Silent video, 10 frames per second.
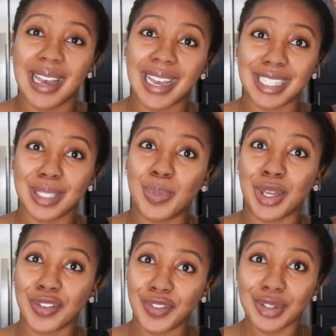it's
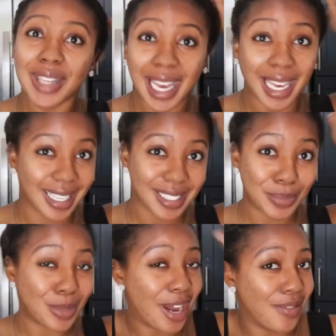been a few days.
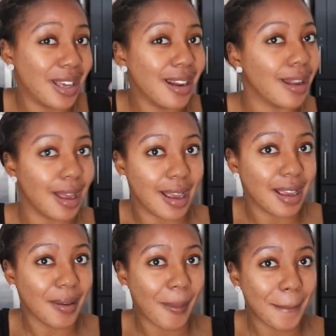I'm not even gonna
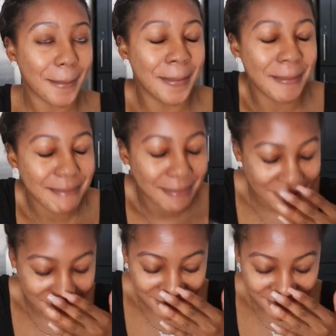lie.
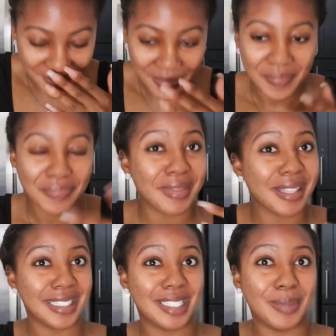
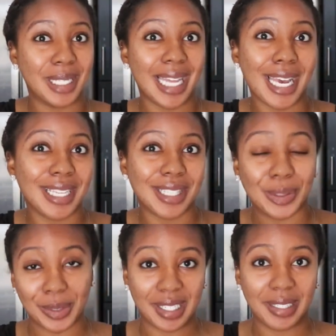this has been like
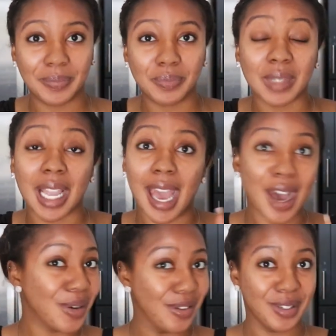three.
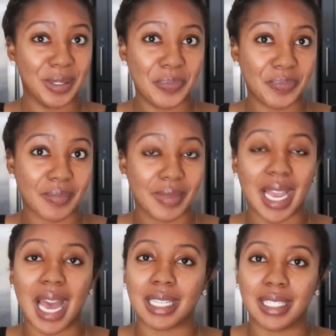However,
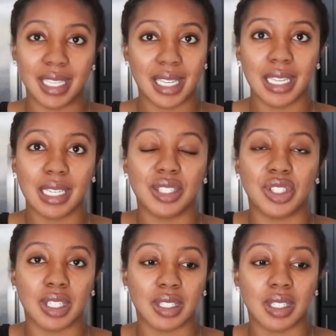I didn't
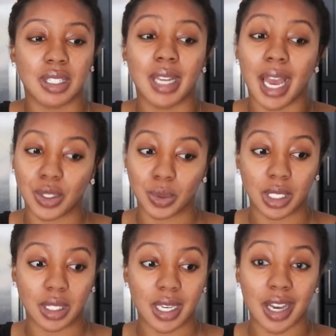just not do
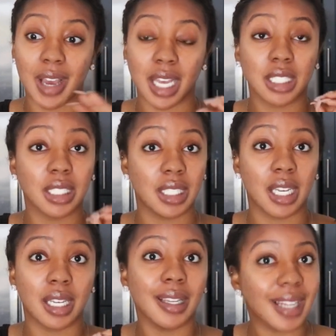anything. I've actually
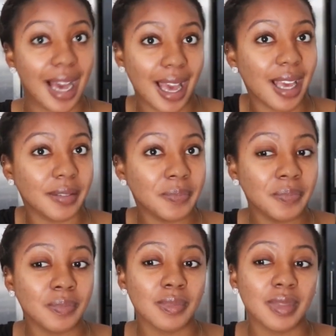done a lot
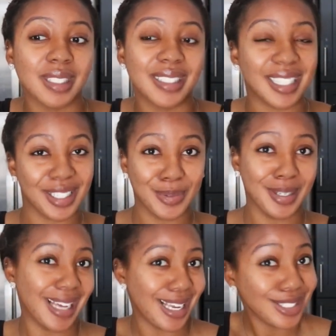since we
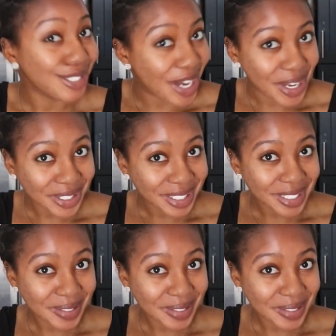last talked